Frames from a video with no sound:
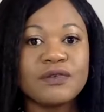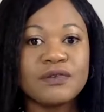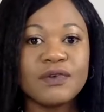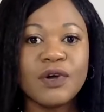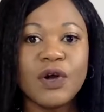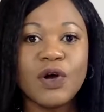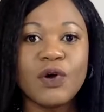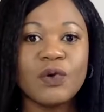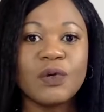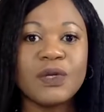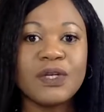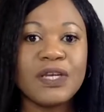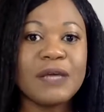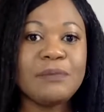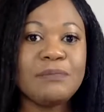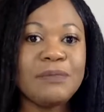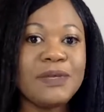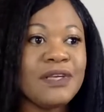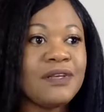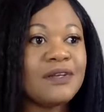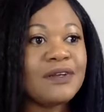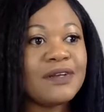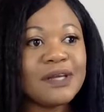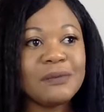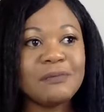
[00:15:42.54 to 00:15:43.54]
oh let
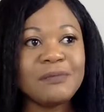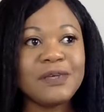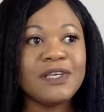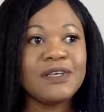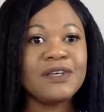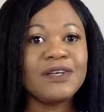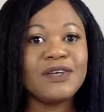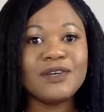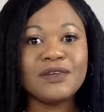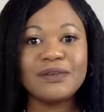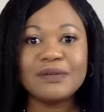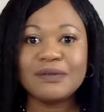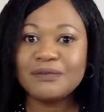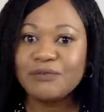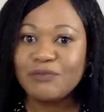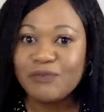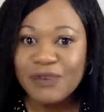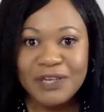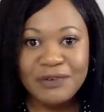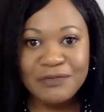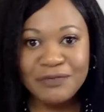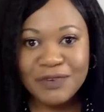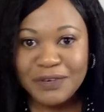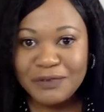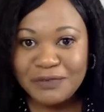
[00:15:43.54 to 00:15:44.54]
me let me
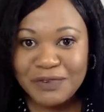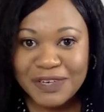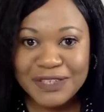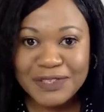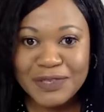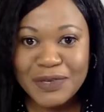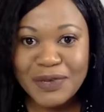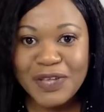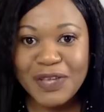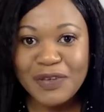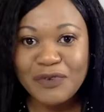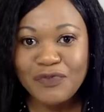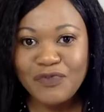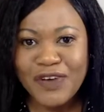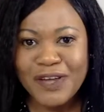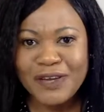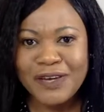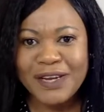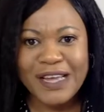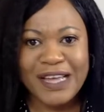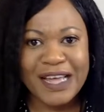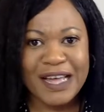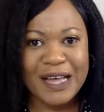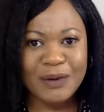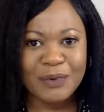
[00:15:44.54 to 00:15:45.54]
read read read so i can
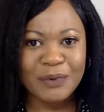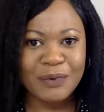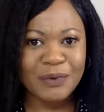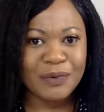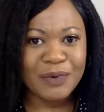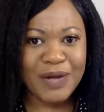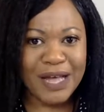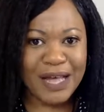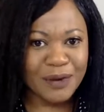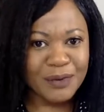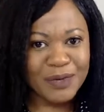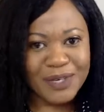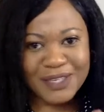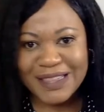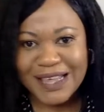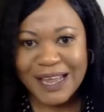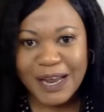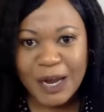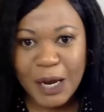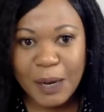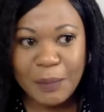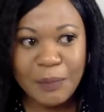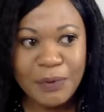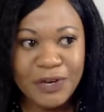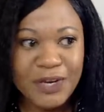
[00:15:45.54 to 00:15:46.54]
find out how how did that
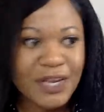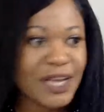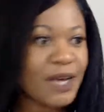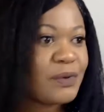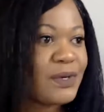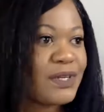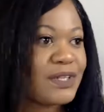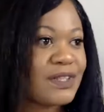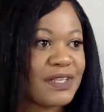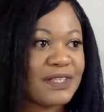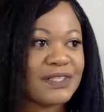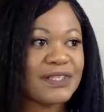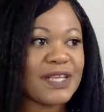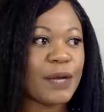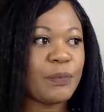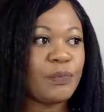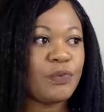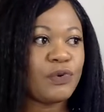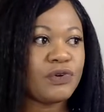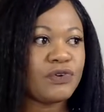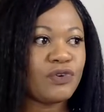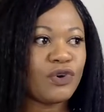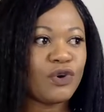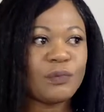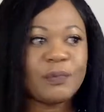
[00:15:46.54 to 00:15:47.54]
happen how did this
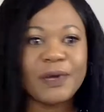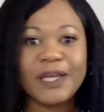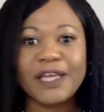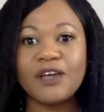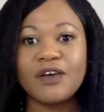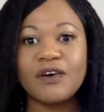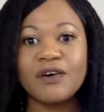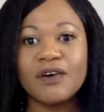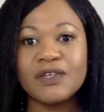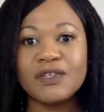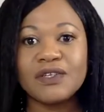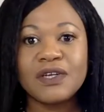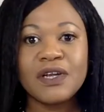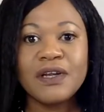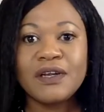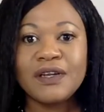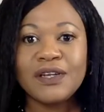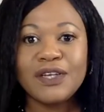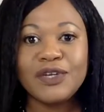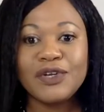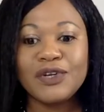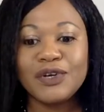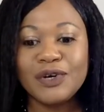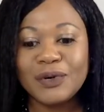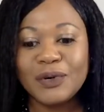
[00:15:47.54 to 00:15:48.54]
happen oh my god
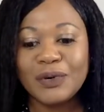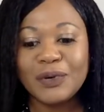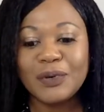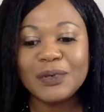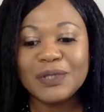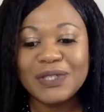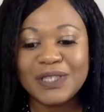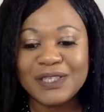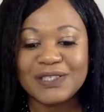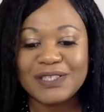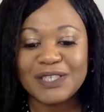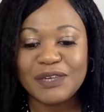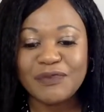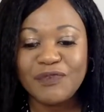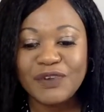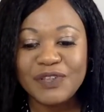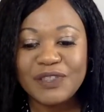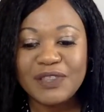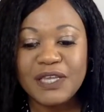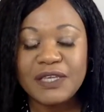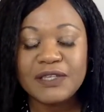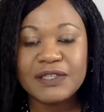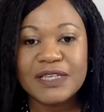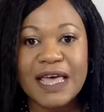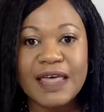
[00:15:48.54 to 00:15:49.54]
you know all these
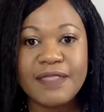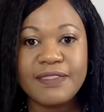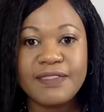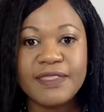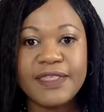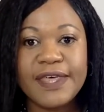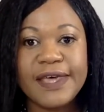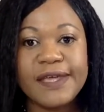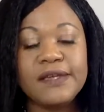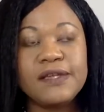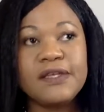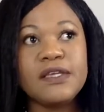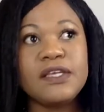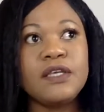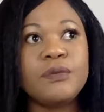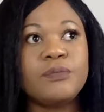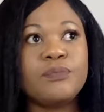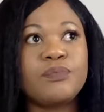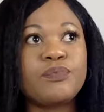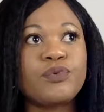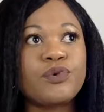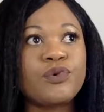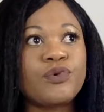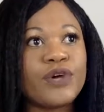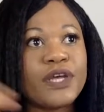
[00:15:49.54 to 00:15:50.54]
different things and then he
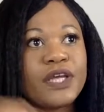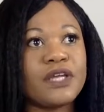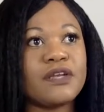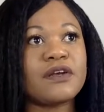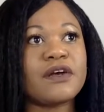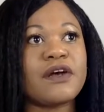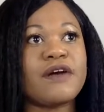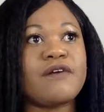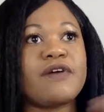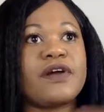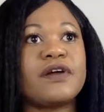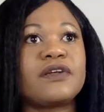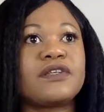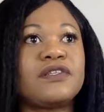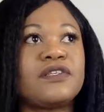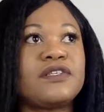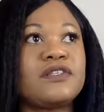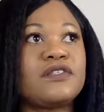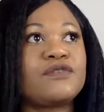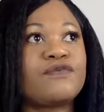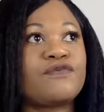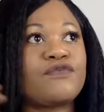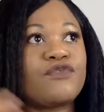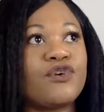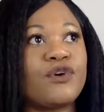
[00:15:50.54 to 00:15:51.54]
brought in
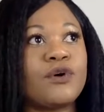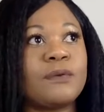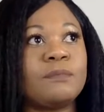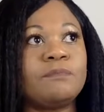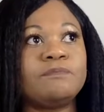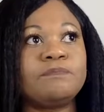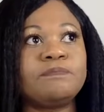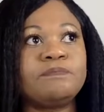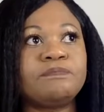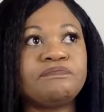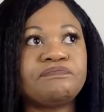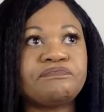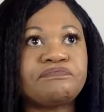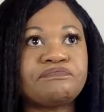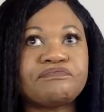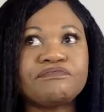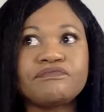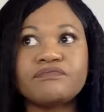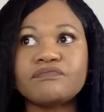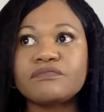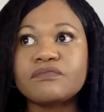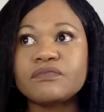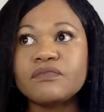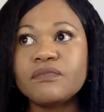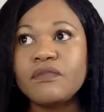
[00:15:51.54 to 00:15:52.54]
characters from
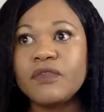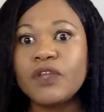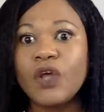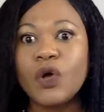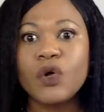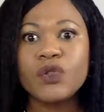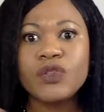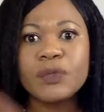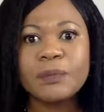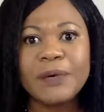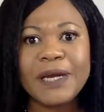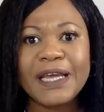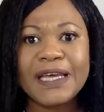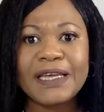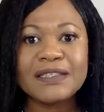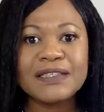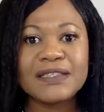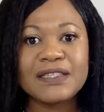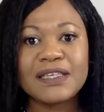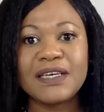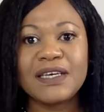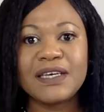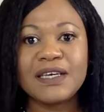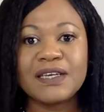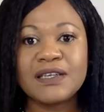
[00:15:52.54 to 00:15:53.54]
other
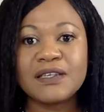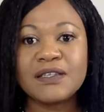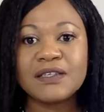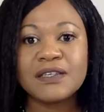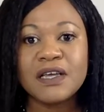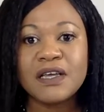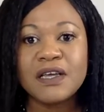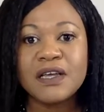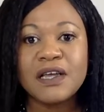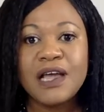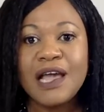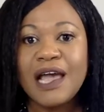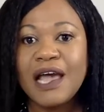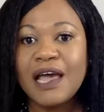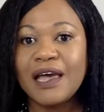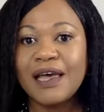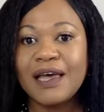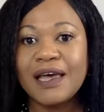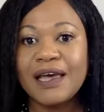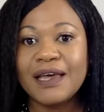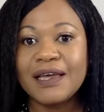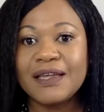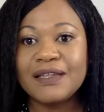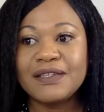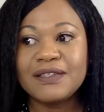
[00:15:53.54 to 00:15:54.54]
places
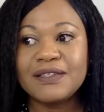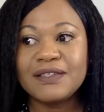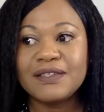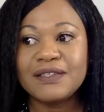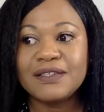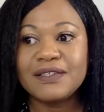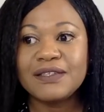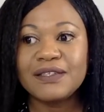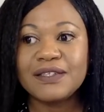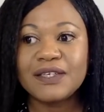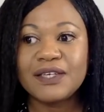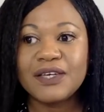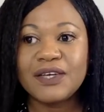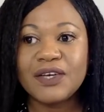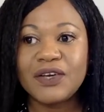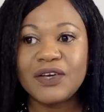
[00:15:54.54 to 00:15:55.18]
and